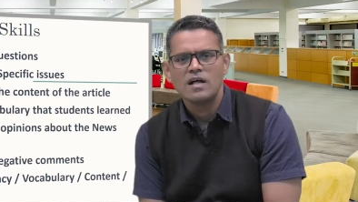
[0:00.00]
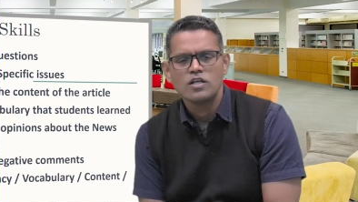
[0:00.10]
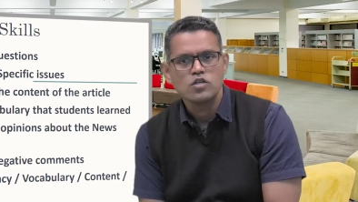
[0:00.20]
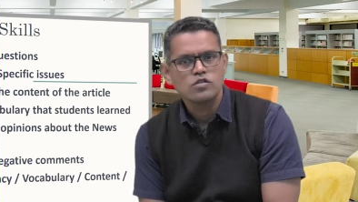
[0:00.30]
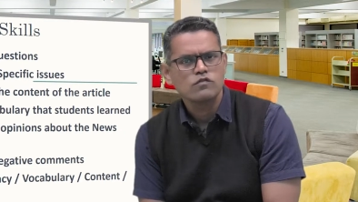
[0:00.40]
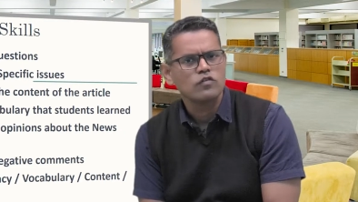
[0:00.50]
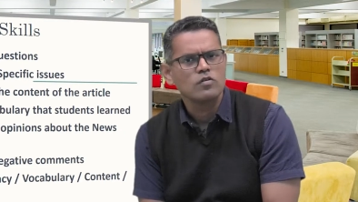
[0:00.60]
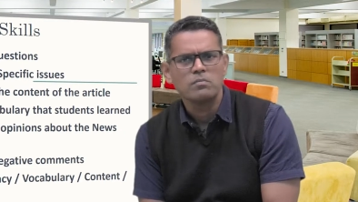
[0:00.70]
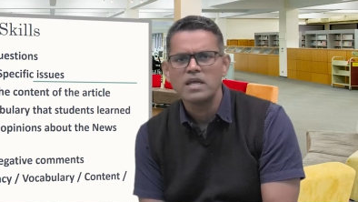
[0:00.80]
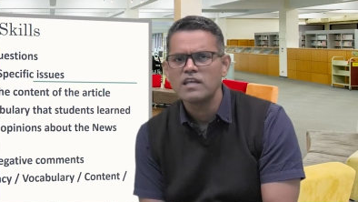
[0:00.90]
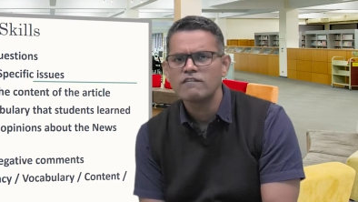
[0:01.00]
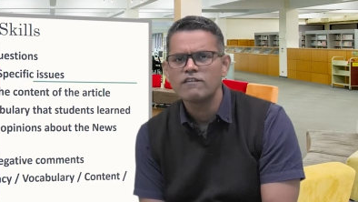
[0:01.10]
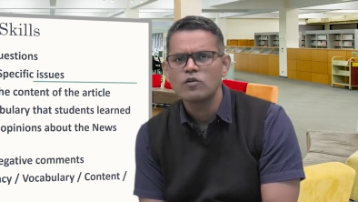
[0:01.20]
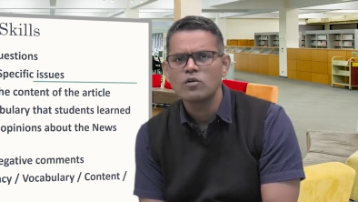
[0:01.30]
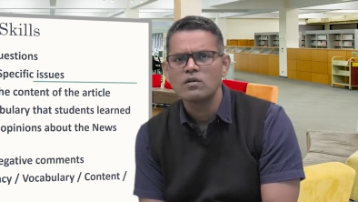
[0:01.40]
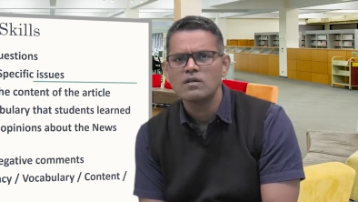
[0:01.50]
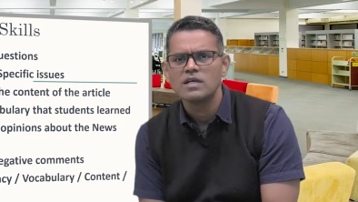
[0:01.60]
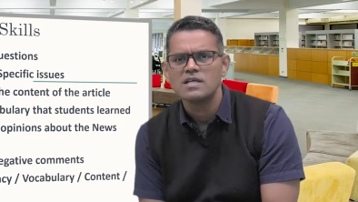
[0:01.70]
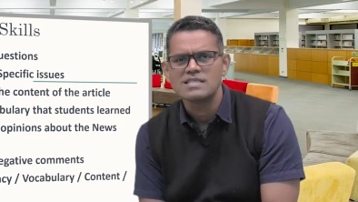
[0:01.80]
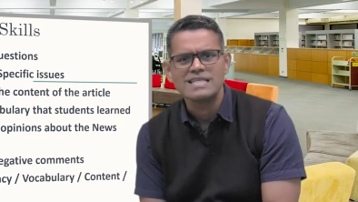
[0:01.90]
useful, meaningful?
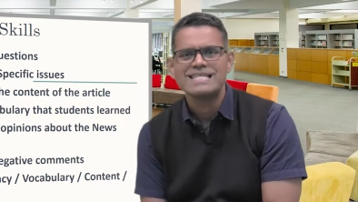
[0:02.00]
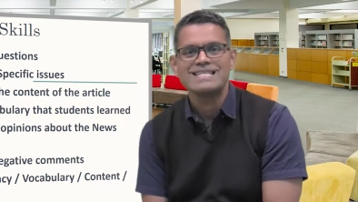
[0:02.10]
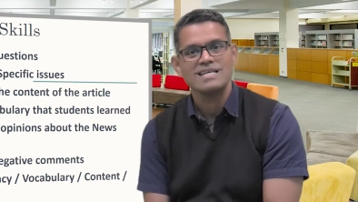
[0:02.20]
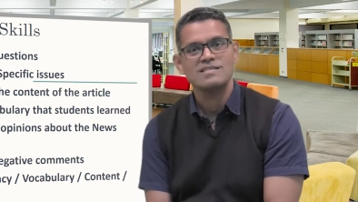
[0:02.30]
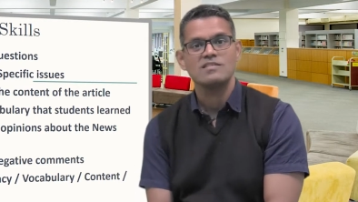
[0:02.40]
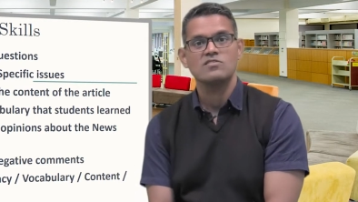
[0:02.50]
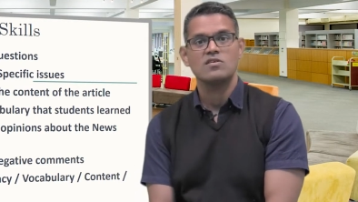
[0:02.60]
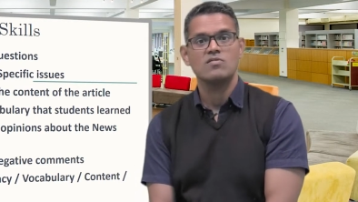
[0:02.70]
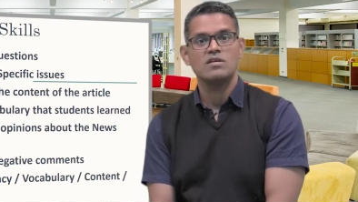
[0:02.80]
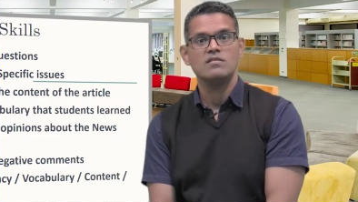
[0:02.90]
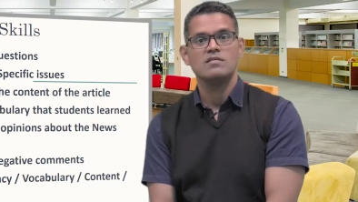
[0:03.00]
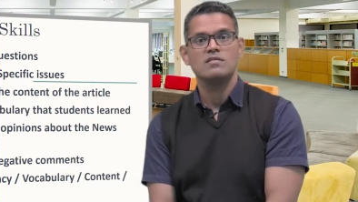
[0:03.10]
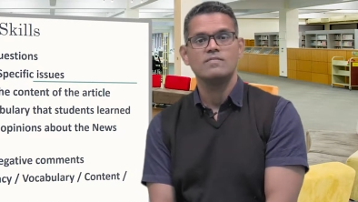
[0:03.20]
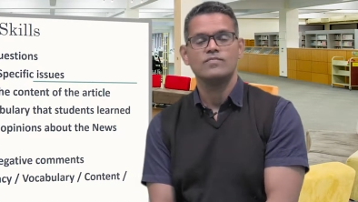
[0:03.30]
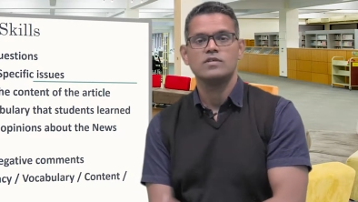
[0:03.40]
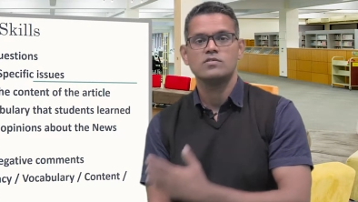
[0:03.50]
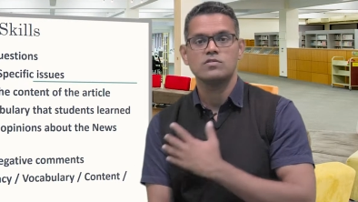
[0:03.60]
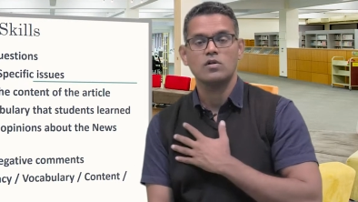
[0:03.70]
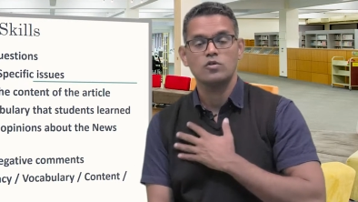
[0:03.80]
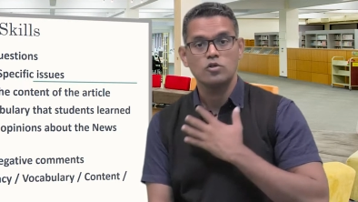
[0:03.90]
Yeah, is it necessary? Yeah, this is
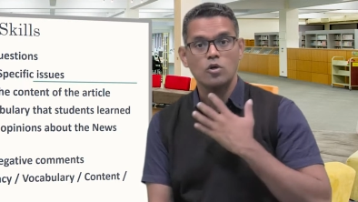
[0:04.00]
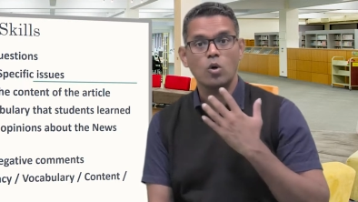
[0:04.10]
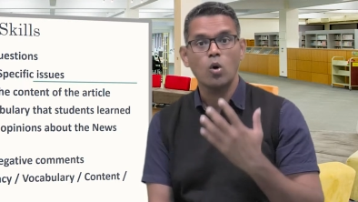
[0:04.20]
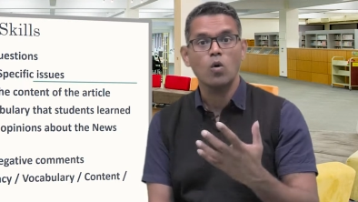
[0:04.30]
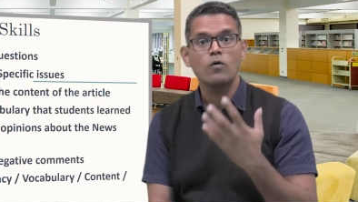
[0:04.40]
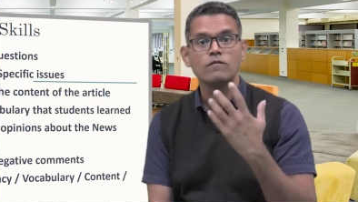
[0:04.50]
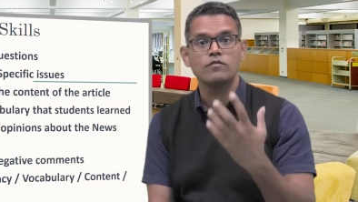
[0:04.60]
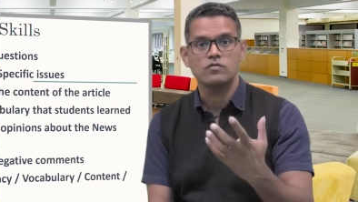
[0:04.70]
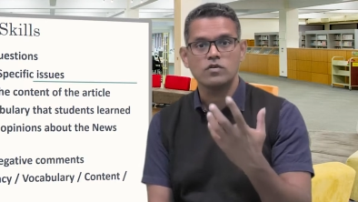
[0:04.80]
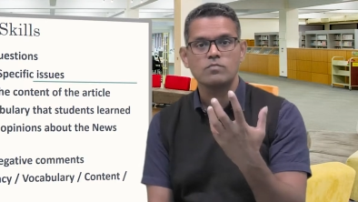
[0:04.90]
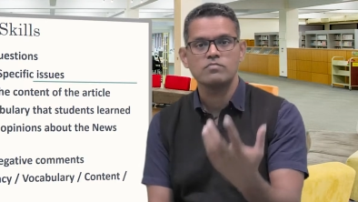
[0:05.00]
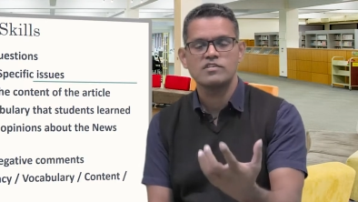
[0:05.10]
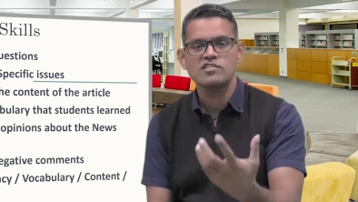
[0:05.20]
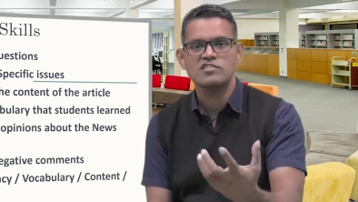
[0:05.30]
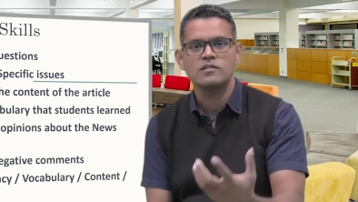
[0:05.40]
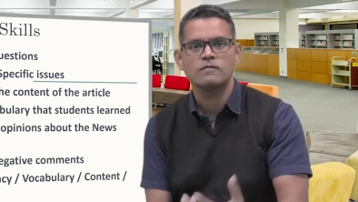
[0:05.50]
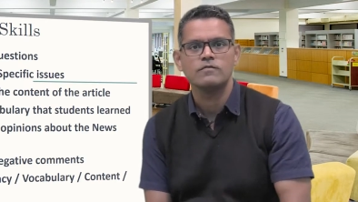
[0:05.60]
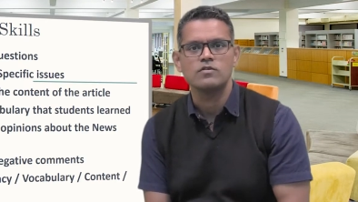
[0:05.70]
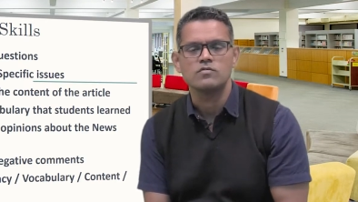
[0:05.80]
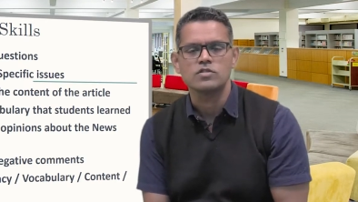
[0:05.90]
all your own view, your personal
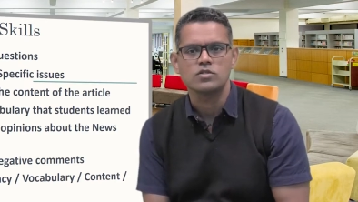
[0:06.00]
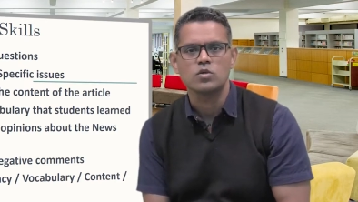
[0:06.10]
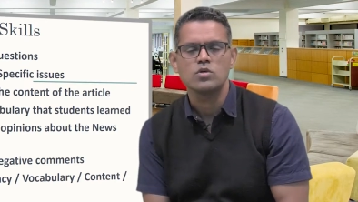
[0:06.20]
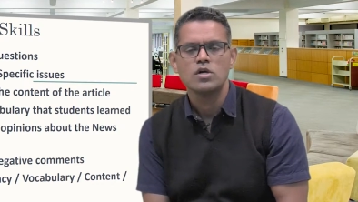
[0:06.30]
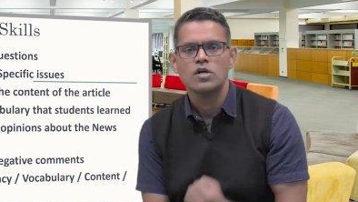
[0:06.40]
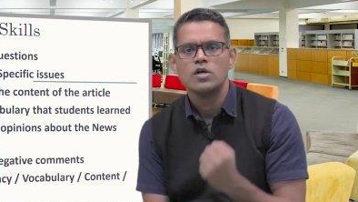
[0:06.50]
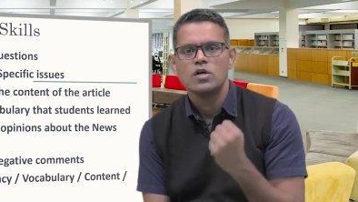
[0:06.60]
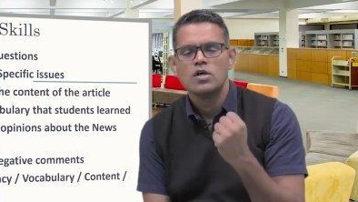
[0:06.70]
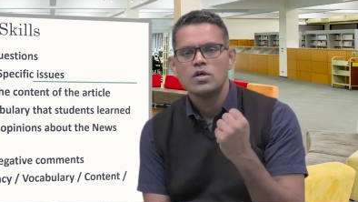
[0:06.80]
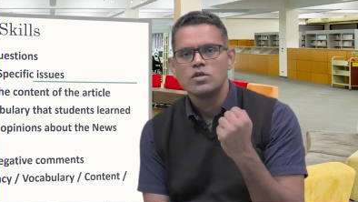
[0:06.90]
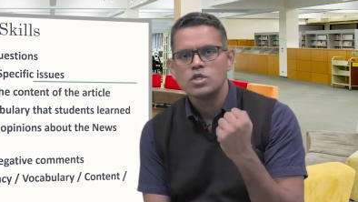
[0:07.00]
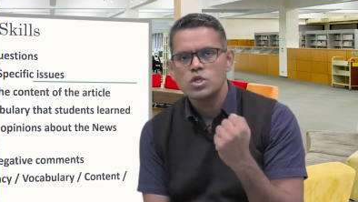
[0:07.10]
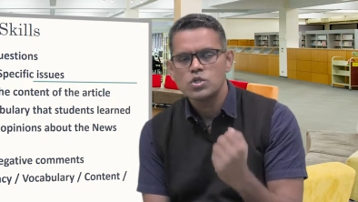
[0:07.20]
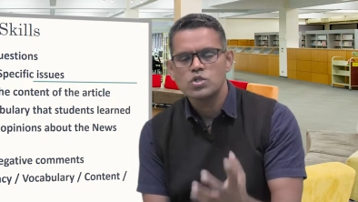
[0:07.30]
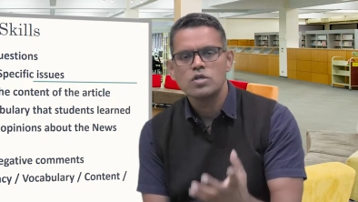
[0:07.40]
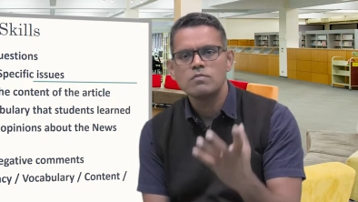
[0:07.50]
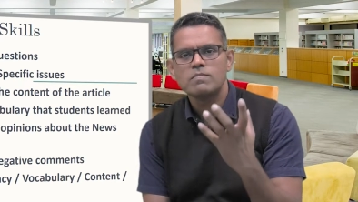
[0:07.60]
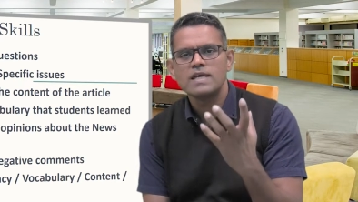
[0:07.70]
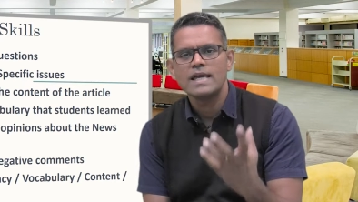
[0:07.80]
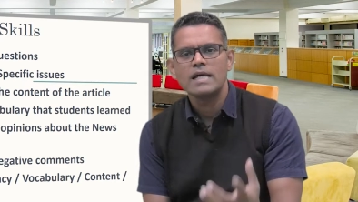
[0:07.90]
views. So you should
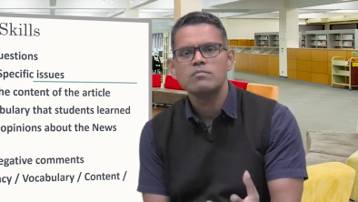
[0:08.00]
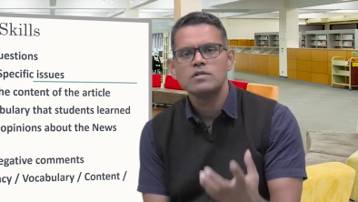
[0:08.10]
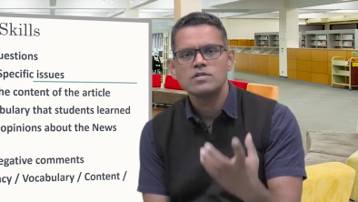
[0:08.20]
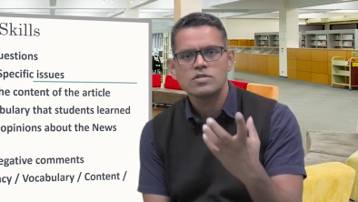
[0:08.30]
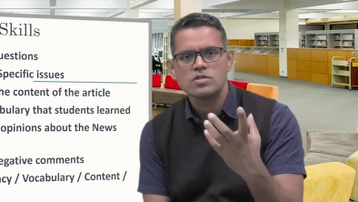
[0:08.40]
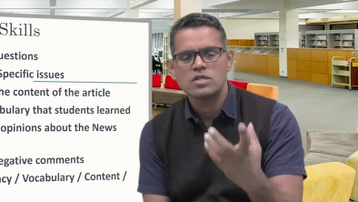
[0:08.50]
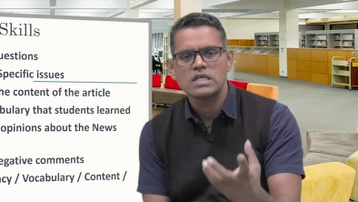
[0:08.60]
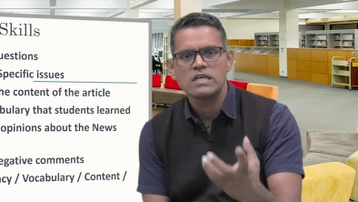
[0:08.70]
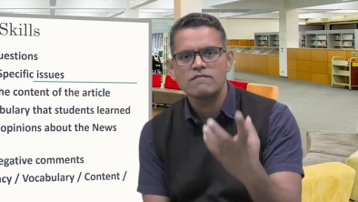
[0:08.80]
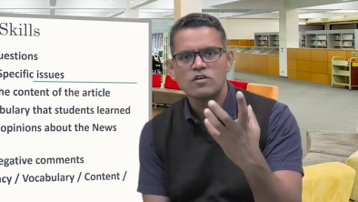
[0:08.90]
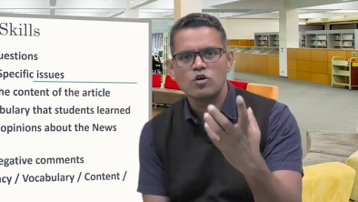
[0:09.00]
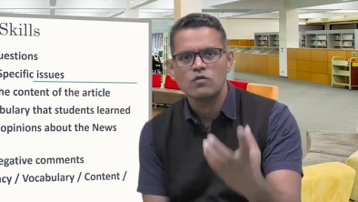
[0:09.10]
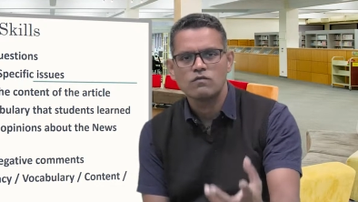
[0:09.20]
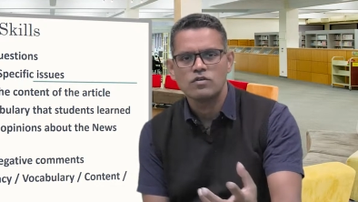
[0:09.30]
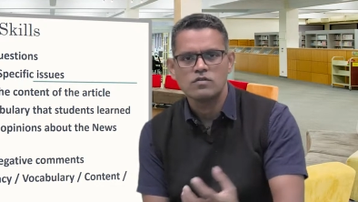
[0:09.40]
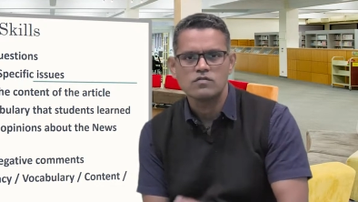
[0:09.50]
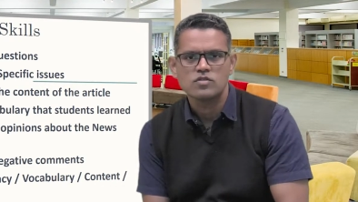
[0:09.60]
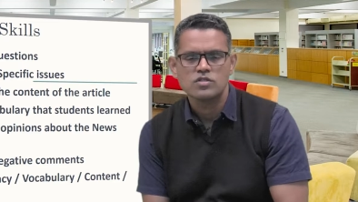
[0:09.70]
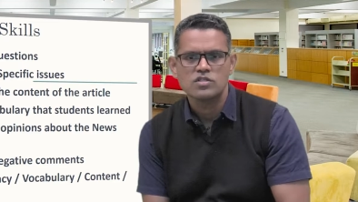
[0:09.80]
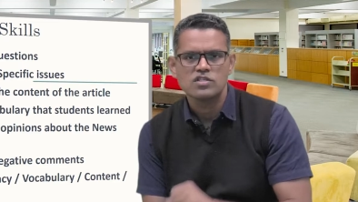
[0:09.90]
be able to give your
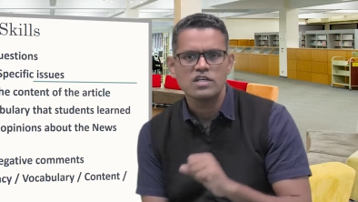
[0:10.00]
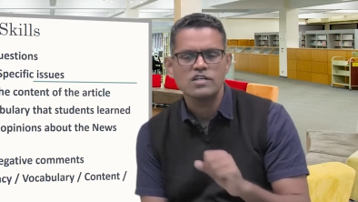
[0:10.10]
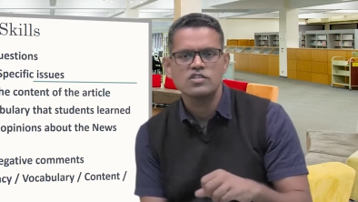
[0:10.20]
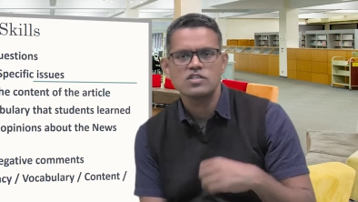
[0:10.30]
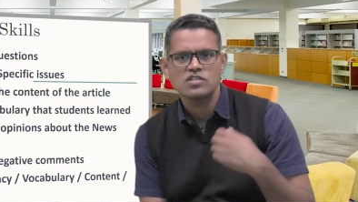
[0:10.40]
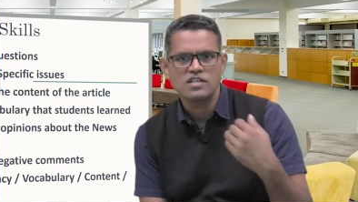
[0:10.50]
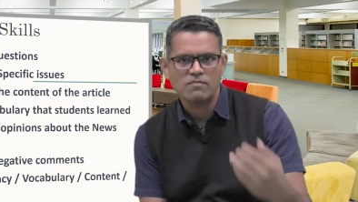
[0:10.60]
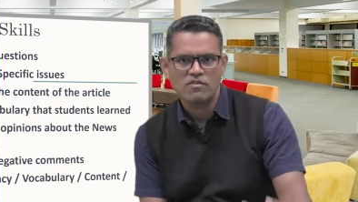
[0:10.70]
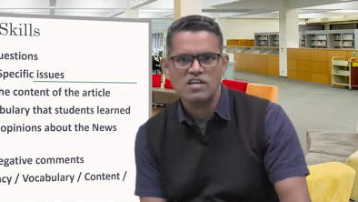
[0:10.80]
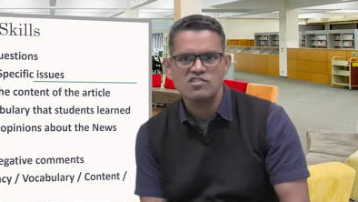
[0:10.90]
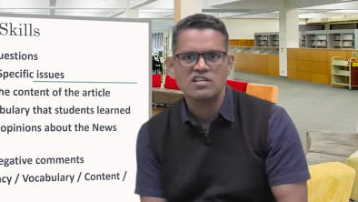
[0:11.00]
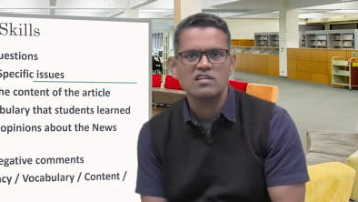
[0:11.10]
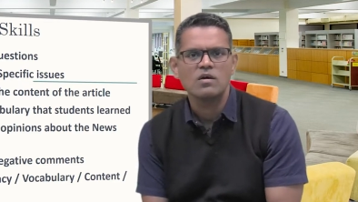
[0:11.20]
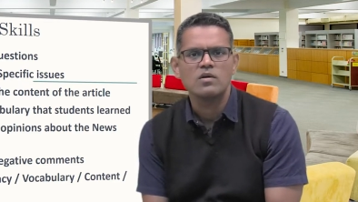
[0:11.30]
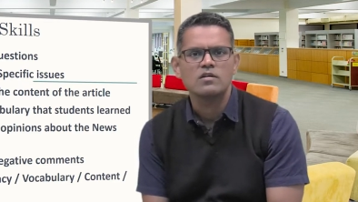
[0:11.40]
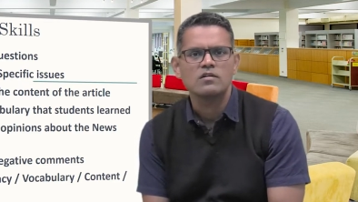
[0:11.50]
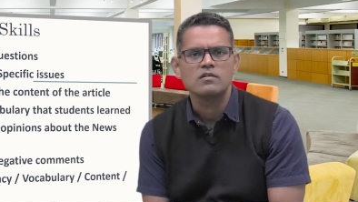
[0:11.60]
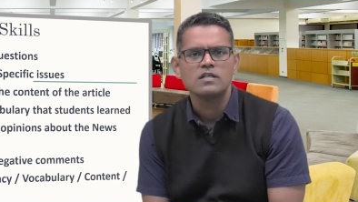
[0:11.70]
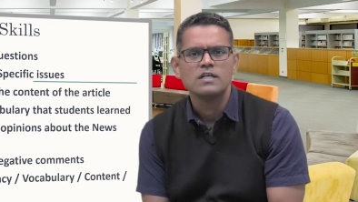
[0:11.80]
views. It's not just summarizing the article,